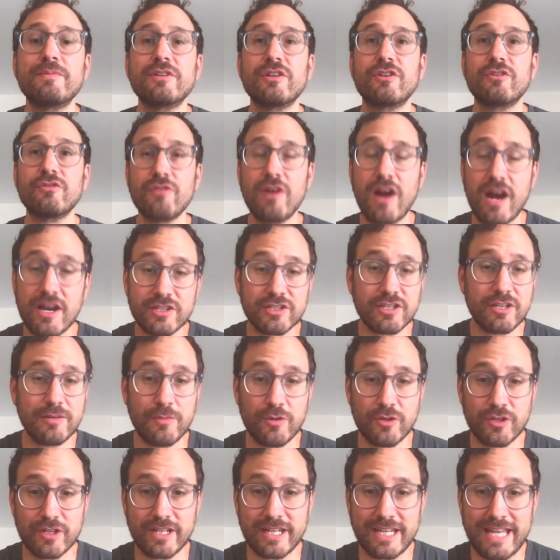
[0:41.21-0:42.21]
across
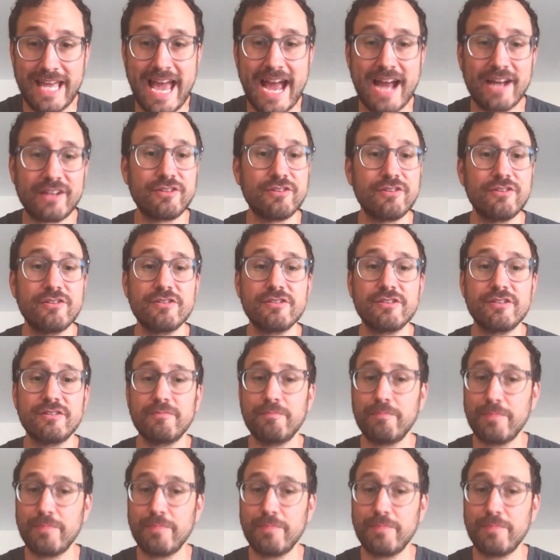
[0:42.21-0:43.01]
community actors and